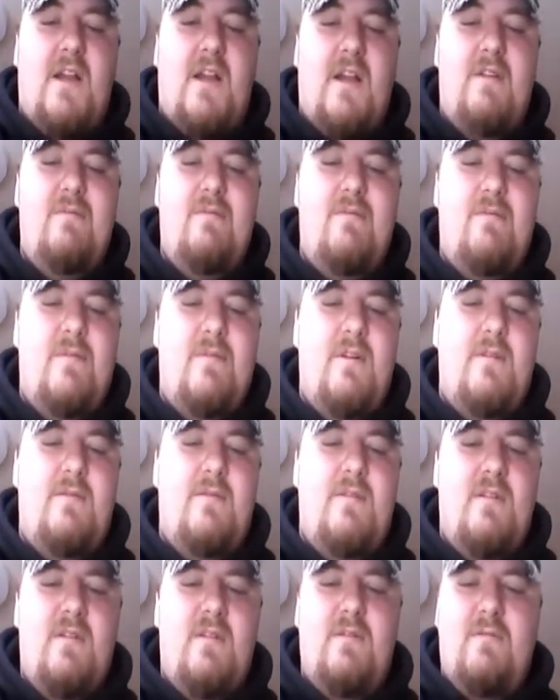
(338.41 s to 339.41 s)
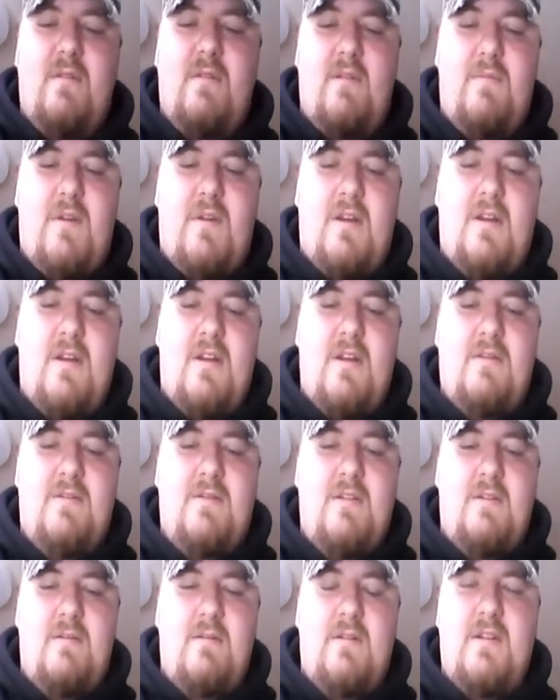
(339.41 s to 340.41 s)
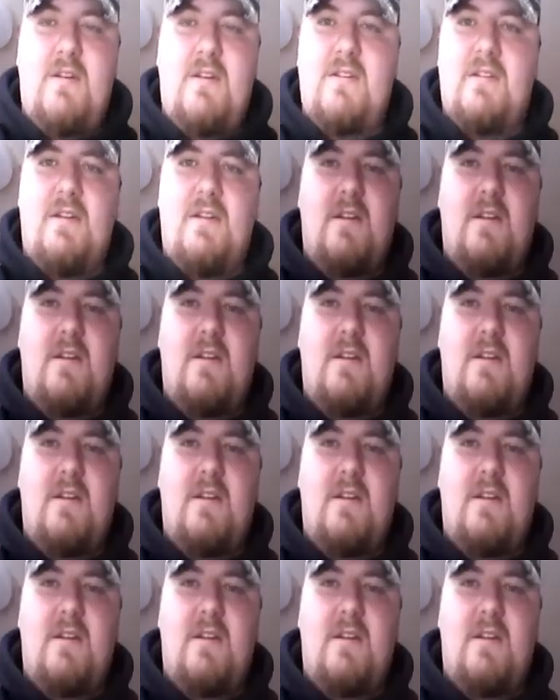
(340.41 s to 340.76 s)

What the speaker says: kind of a rare thing when you buy knives nowadays.